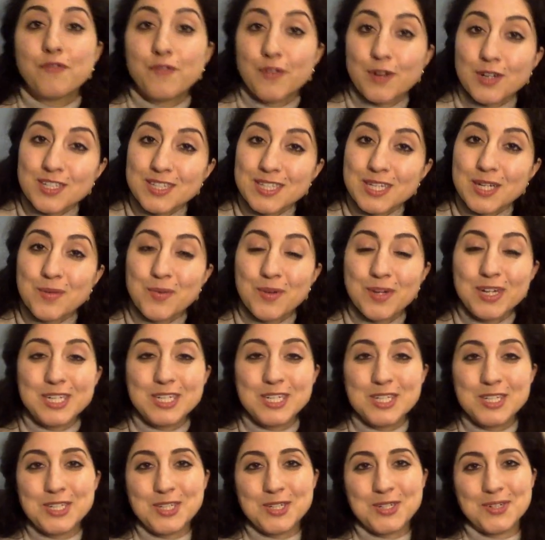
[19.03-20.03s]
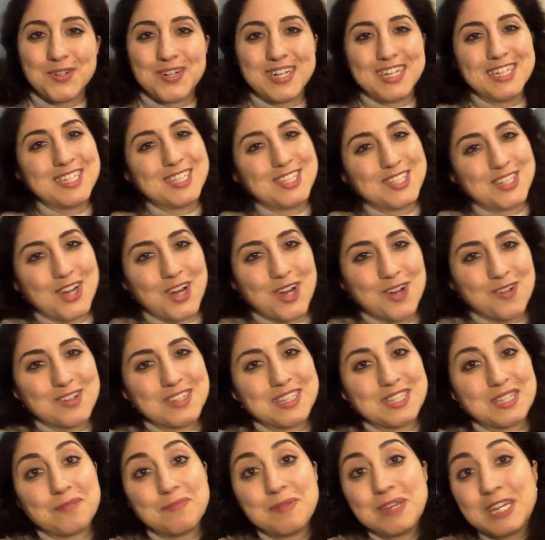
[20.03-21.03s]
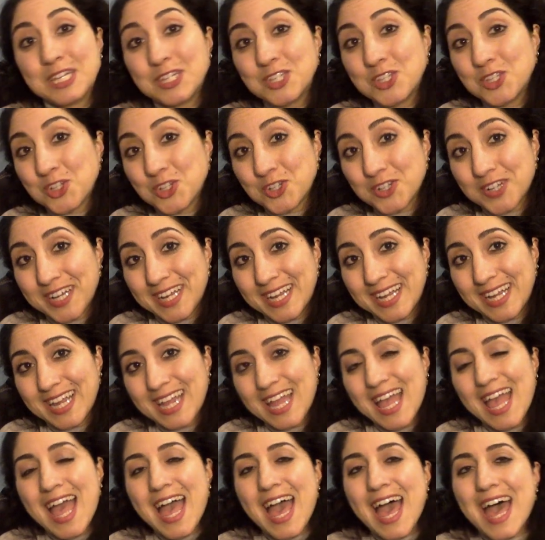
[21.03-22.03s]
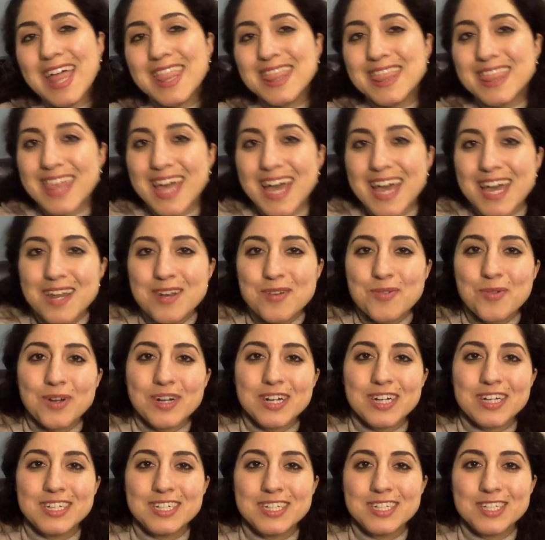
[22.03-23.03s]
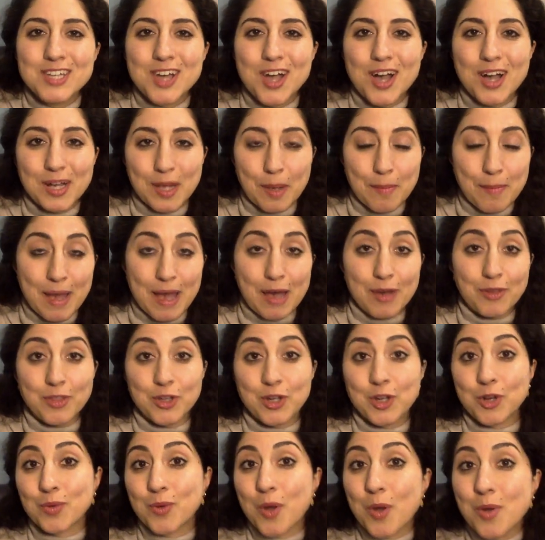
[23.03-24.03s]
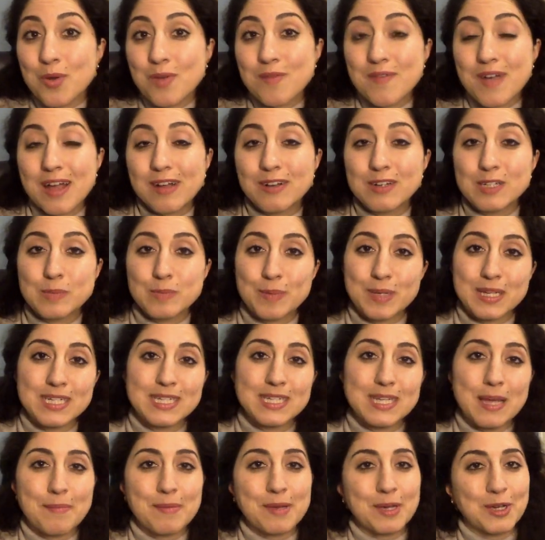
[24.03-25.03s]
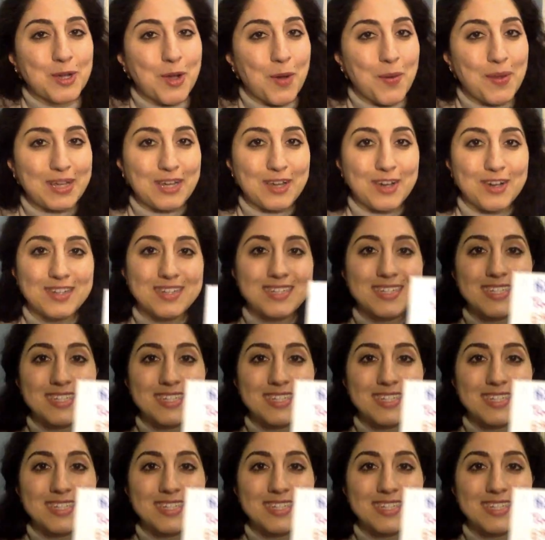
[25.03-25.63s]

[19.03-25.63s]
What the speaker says: first thing we're going to do is start with some history, and then we're going to talk about the coronavirus pandemic going on